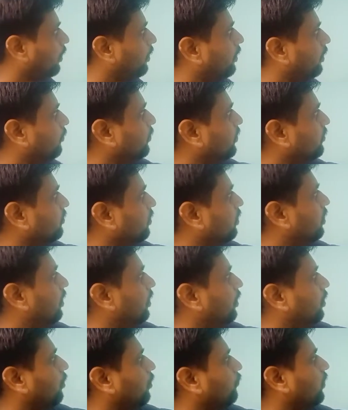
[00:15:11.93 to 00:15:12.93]
done is,
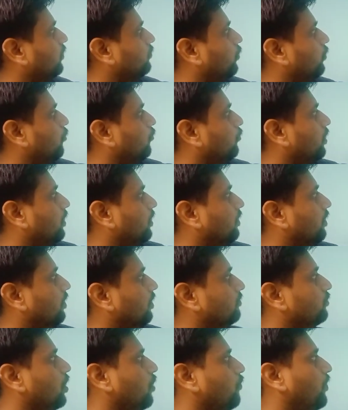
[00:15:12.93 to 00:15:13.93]
first you have to take the
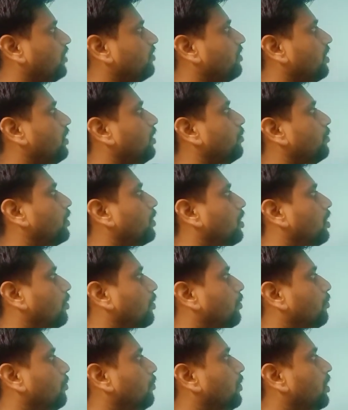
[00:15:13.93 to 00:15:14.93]
g of x and
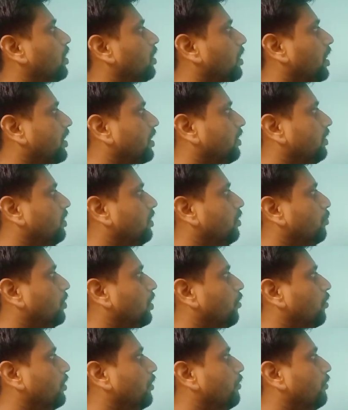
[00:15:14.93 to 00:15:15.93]
write in the
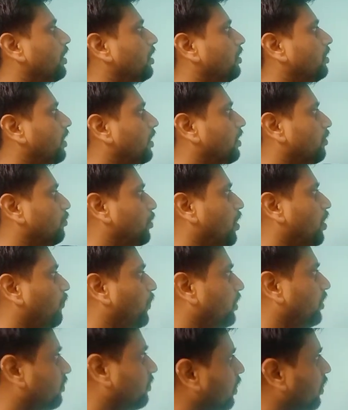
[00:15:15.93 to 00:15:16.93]
dividend is that a p of
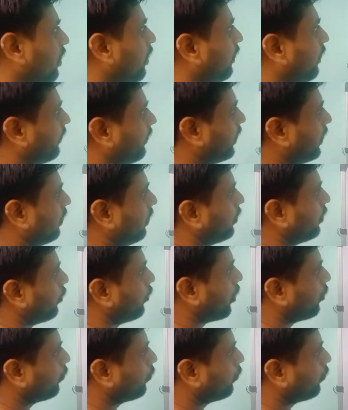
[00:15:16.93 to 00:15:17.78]
x. Then you have